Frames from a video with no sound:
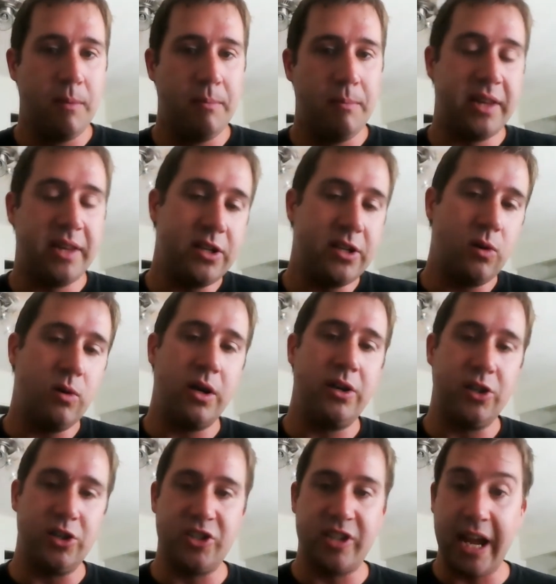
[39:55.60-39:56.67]
but they don't
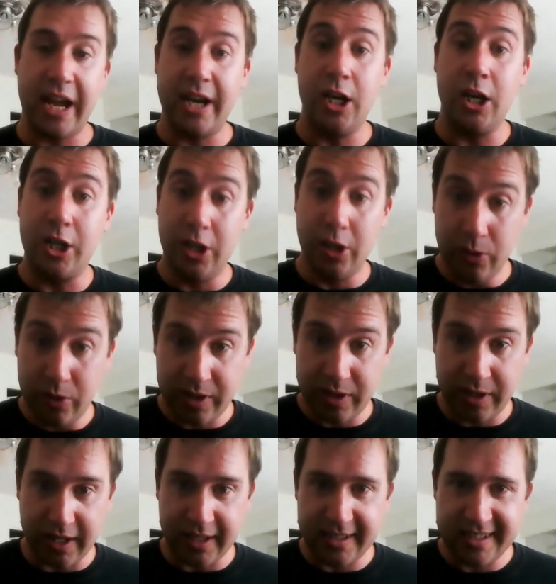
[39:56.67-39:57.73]
understand
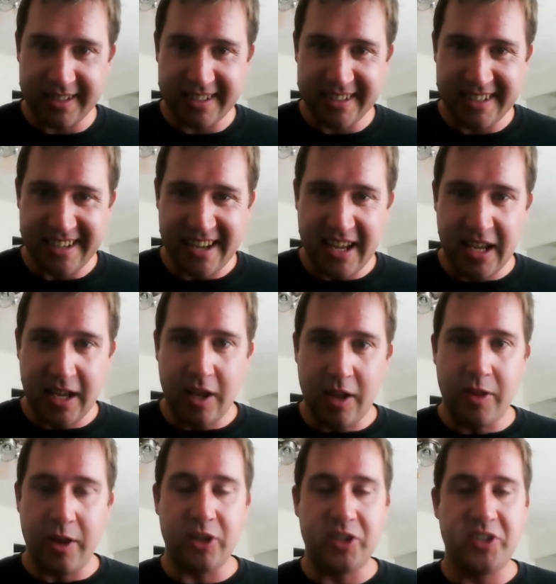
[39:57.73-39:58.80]
acoustics,
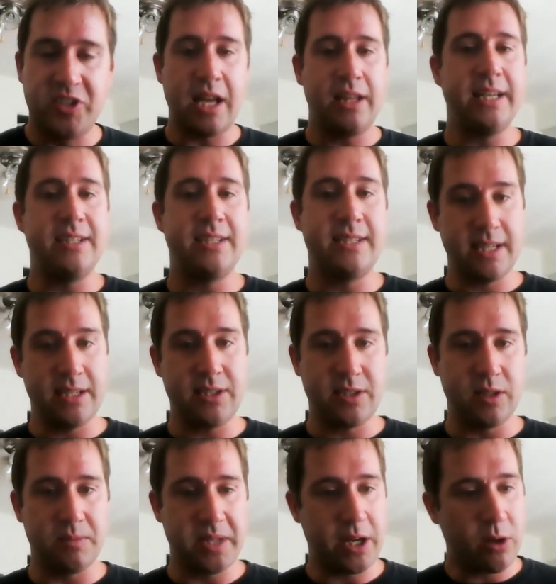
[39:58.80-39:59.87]
they're selling
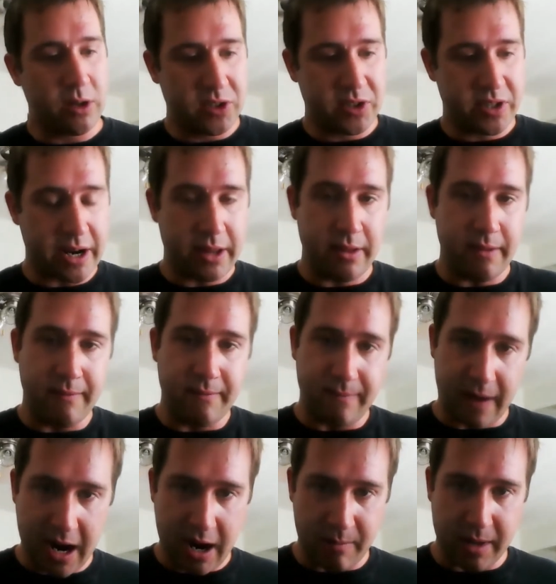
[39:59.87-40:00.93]
systems. They don't understand the
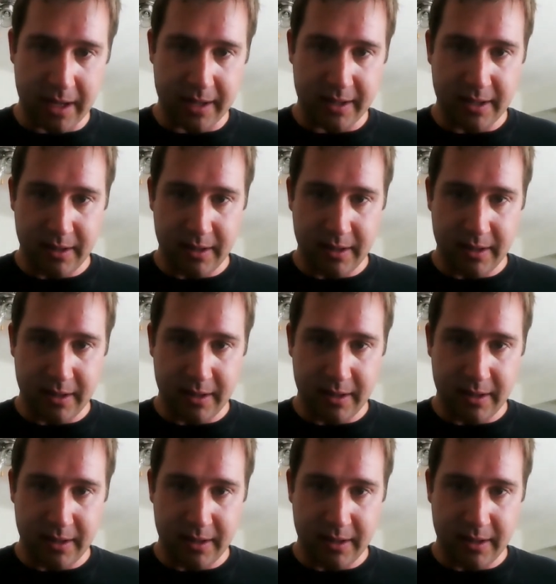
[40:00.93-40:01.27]
environment